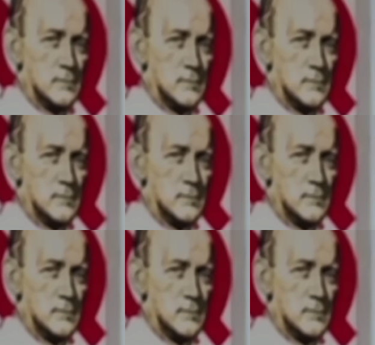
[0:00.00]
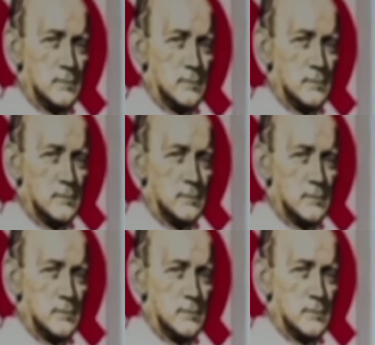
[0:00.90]

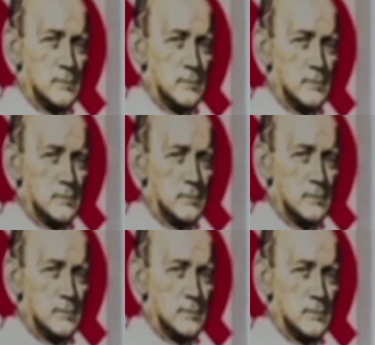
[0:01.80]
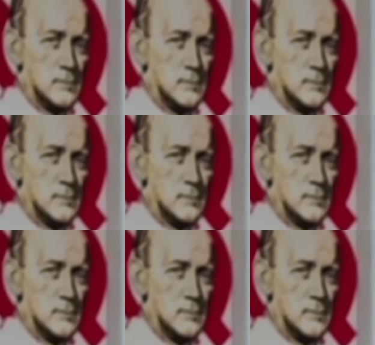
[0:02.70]

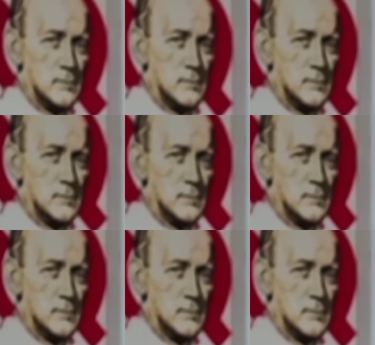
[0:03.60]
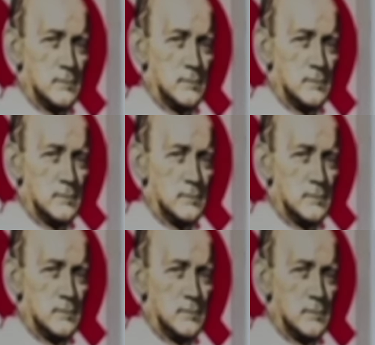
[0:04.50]

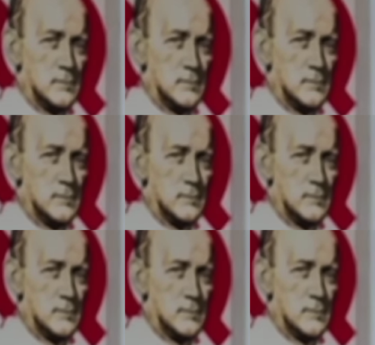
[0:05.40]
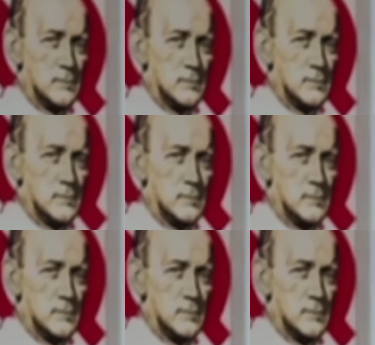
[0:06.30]
This person isn't speaking.